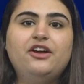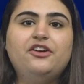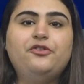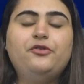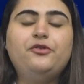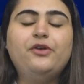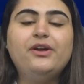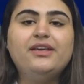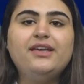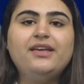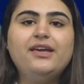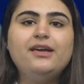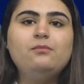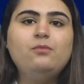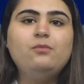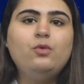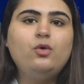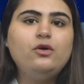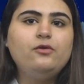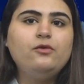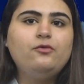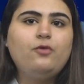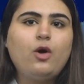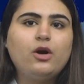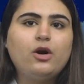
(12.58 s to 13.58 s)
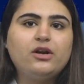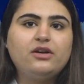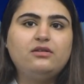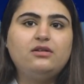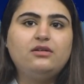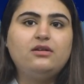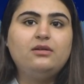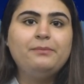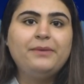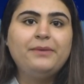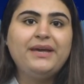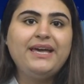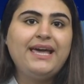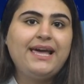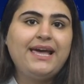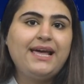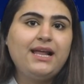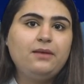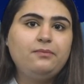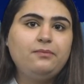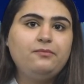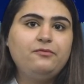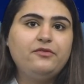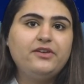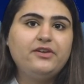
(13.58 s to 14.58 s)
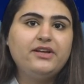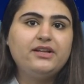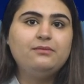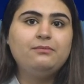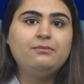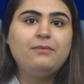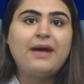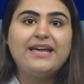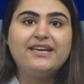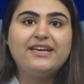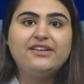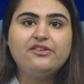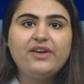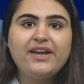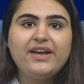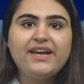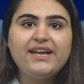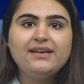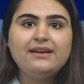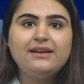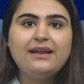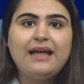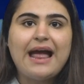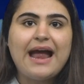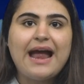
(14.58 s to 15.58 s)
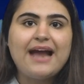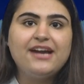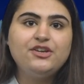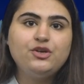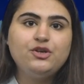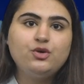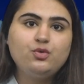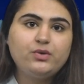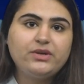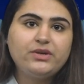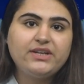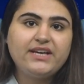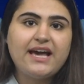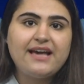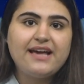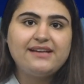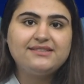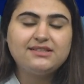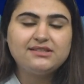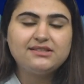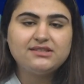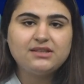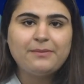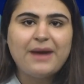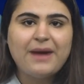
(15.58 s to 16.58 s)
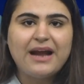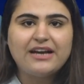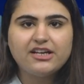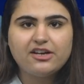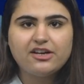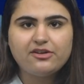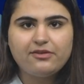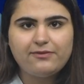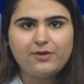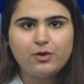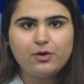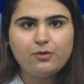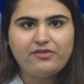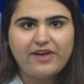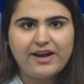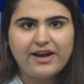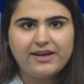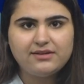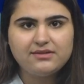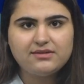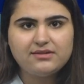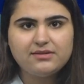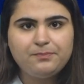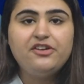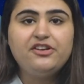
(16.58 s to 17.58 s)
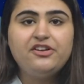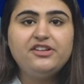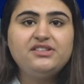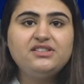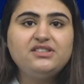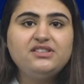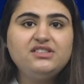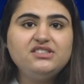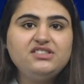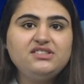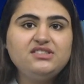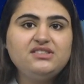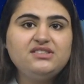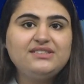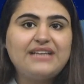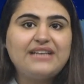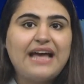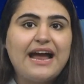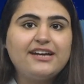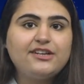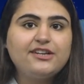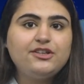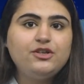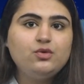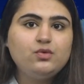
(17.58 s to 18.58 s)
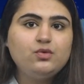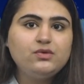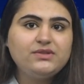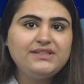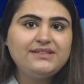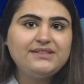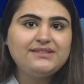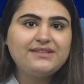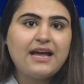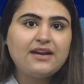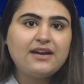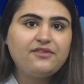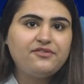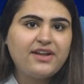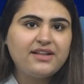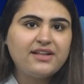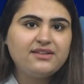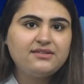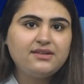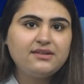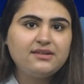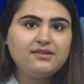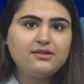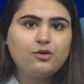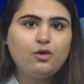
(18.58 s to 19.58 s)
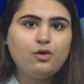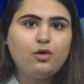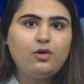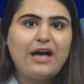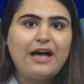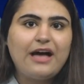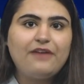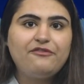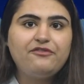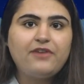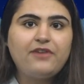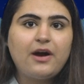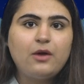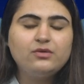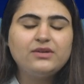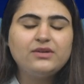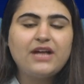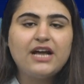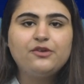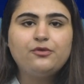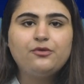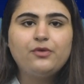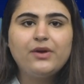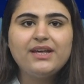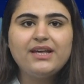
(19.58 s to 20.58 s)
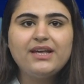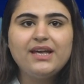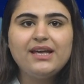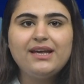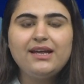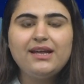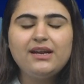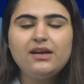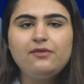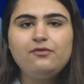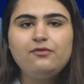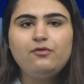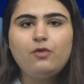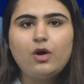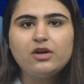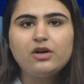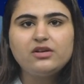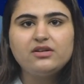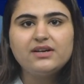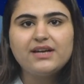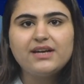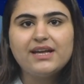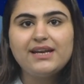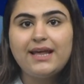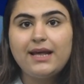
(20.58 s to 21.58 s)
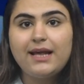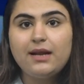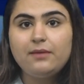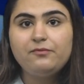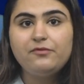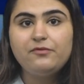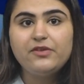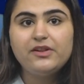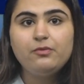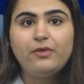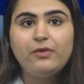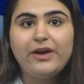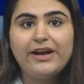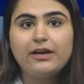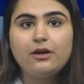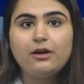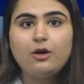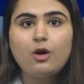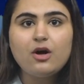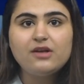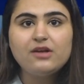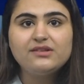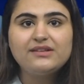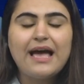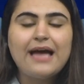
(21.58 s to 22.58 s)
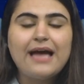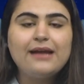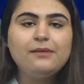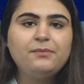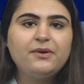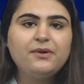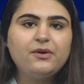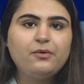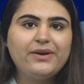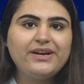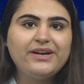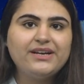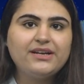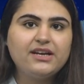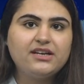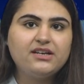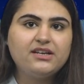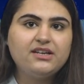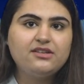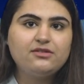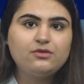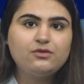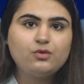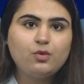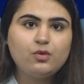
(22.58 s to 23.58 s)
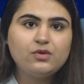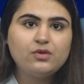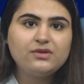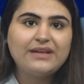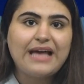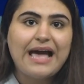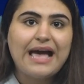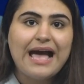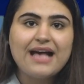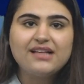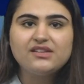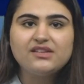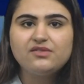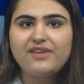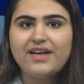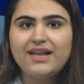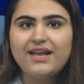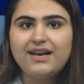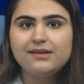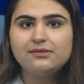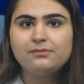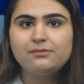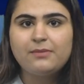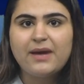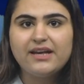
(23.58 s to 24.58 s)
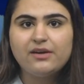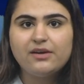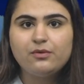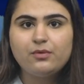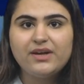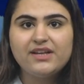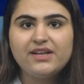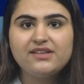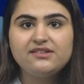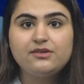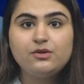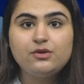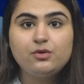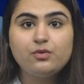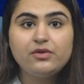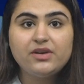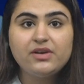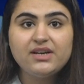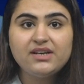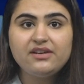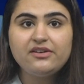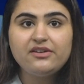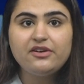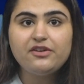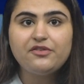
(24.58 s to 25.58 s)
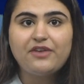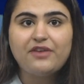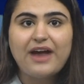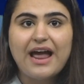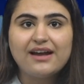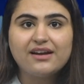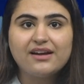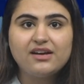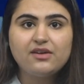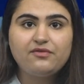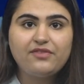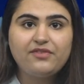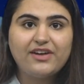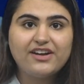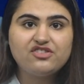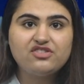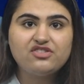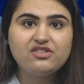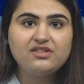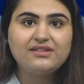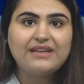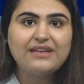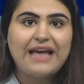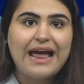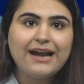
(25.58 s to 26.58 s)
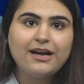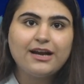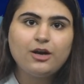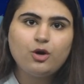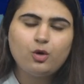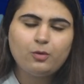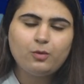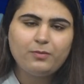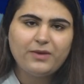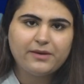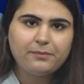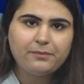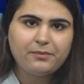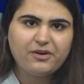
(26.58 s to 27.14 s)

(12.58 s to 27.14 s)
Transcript: Drinking more water may help with migraine and U T I, systematic review finds. Researchers at U C San Francisco have found that drinking enough water can help with weight loss and prevent kidney stones as well as migraines, urinary tract infections and low blood